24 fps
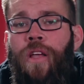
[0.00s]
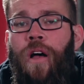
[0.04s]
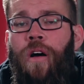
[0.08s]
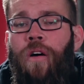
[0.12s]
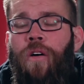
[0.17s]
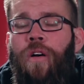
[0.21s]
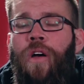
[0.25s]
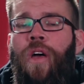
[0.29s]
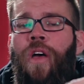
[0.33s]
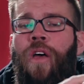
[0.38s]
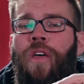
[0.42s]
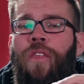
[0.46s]

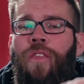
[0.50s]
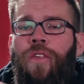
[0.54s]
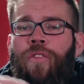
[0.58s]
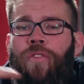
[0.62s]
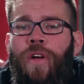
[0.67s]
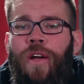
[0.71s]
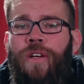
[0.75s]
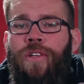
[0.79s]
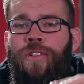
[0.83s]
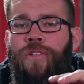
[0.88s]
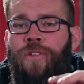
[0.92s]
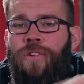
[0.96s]
Now, the
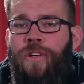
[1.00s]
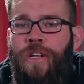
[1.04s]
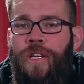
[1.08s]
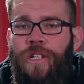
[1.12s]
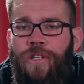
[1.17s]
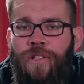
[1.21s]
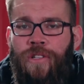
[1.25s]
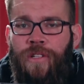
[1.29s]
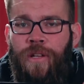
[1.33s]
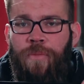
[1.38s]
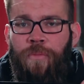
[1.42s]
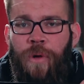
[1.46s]
erectors are an
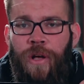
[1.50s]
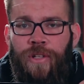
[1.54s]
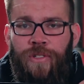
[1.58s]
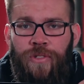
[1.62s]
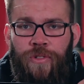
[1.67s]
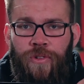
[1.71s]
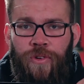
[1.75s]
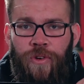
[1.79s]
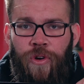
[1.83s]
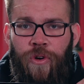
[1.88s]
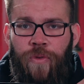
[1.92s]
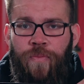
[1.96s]
interesting
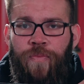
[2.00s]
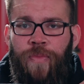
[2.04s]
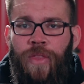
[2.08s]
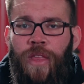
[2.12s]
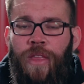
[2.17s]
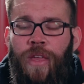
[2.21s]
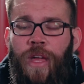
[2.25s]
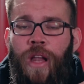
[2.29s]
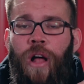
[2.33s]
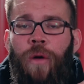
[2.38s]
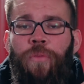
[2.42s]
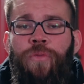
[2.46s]
muscle group
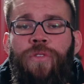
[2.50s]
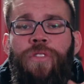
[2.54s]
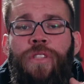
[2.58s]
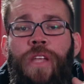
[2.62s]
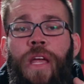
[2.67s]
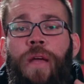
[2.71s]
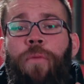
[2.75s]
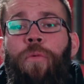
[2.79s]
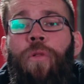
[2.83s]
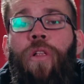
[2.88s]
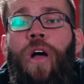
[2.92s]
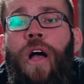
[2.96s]
that helps
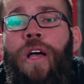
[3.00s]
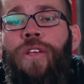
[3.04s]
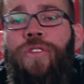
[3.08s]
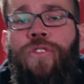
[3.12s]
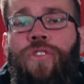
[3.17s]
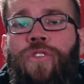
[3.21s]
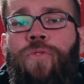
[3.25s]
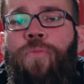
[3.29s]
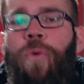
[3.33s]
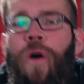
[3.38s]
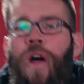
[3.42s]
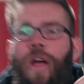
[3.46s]
stabilize
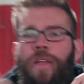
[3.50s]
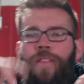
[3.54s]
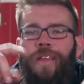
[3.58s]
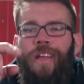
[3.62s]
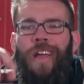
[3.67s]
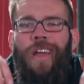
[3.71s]
your spine.